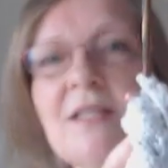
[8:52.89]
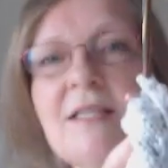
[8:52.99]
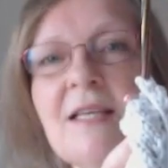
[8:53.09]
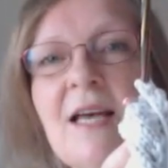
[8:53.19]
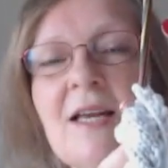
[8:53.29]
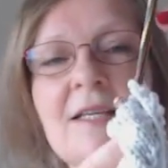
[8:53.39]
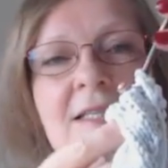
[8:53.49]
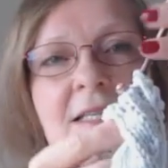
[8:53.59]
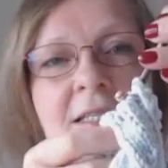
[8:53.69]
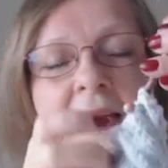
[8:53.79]
These
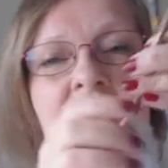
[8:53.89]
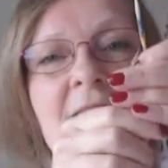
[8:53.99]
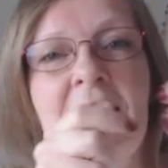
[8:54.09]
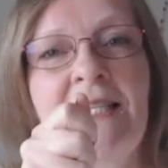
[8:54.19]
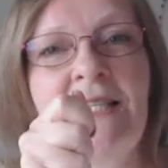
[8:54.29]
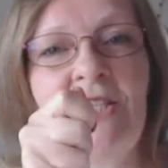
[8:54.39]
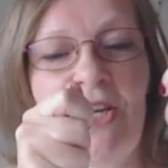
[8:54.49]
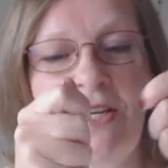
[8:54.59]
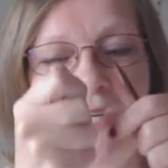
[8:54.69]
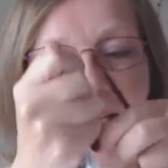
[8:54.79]
coloured needles, and they're nice and
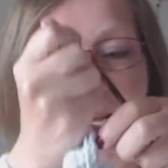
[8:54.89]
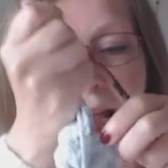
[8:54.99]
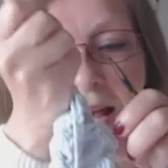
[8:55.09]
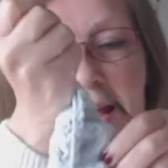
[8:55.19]
chunky,